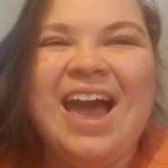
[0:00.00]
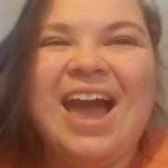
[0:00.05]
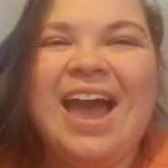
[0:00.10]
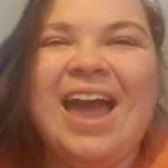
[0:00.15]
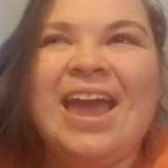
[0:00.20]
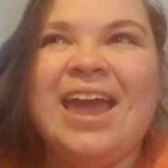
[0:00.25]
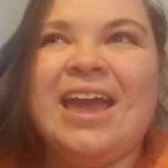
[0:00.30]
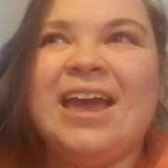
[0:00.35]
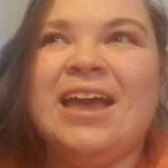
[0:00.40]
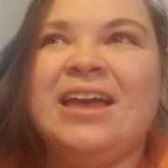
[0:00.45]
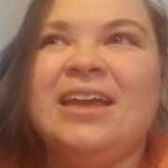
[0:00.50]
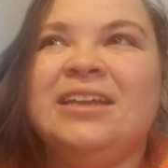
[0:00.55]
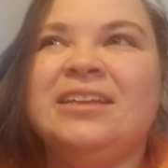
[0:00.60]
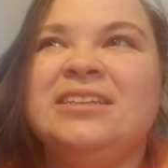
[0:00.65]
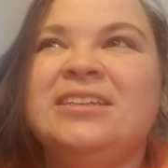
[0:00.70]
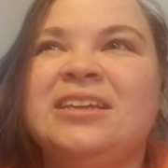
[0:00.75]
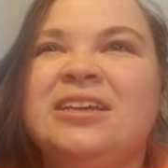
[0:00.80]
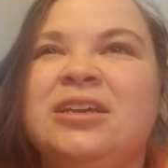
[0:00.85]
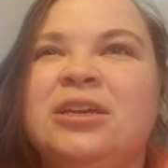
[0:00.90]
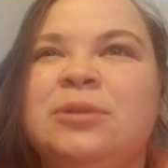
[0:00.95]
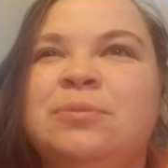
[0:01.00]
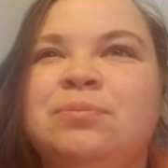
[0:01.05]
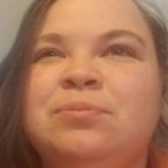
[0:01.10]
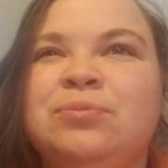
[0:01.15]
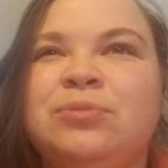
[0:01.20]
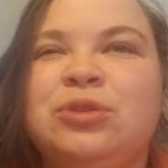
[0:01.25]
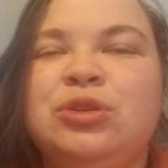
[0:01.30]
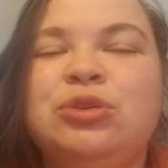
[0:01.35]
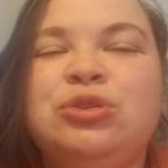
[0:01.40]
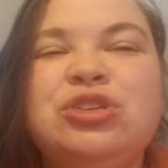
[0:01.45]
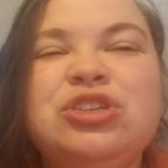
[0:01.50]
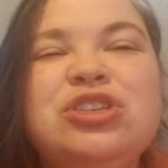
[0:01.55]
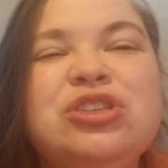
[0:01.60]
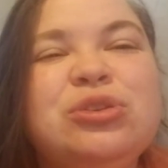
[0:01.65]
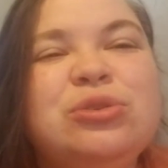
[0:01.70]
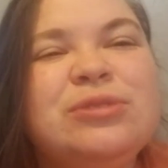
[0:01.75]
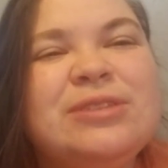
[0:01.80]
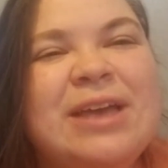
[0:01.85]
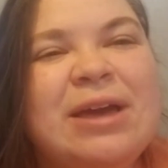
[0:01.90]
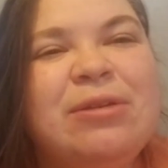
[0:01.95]
and you just
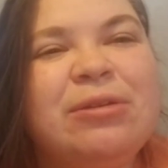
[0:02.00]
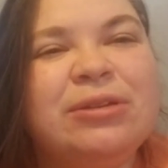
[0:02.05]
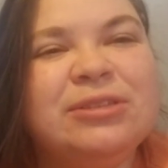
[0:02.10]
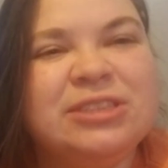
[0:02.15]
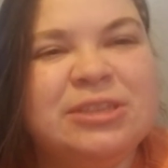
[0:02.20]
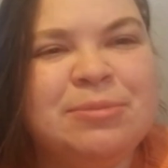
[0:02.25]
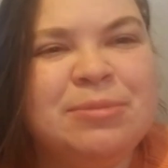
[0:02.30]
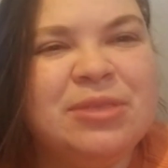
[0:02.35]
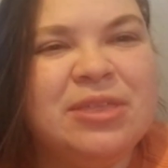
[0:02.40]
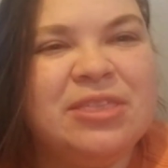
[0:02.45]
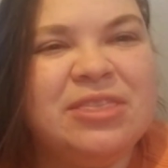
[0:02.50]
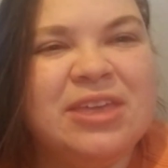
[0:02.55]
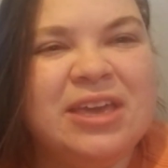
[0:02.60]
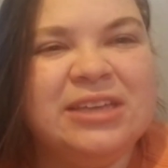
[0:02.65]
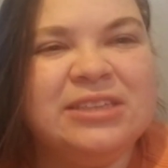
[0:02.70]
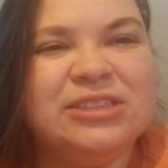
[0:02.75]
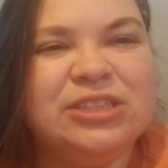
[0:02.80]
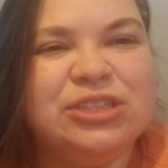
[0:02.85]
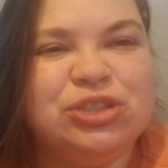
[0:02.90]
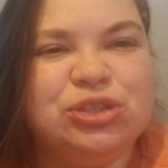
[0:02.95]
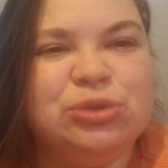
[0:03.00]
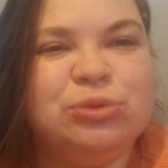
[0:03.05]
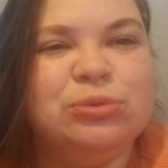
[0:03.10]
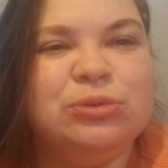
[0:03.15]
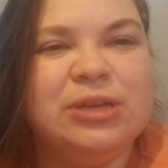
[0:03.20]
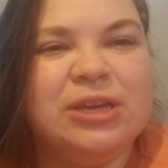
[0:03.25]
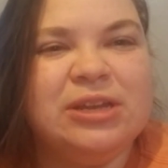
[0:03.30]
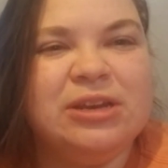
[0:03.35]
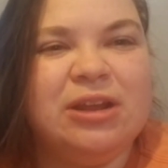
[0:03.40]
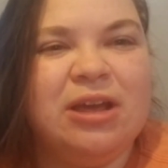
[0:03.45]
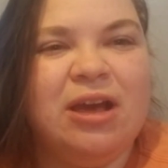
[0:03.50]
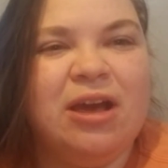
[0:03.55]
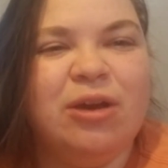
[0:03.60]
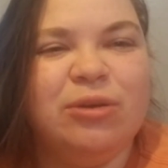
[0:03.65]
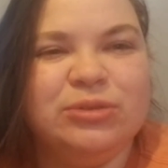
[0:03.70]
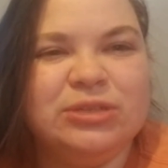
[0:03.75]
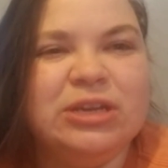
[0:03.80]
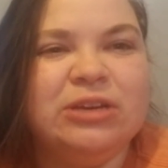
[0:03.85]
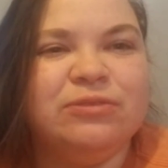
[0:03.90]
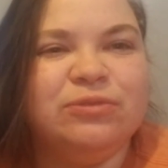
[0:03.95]
lose out on some of the things that you get a
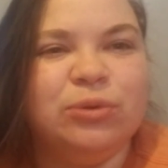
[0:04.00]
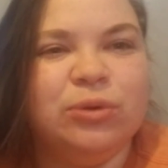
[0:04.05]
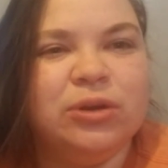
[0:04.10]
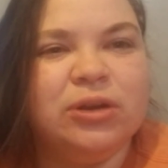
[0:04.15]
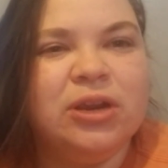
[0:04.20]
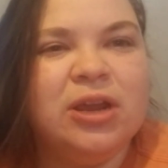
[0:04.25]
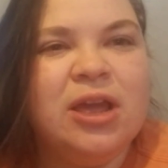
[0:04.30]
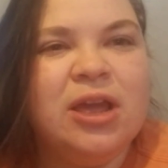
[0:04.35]
hotel for,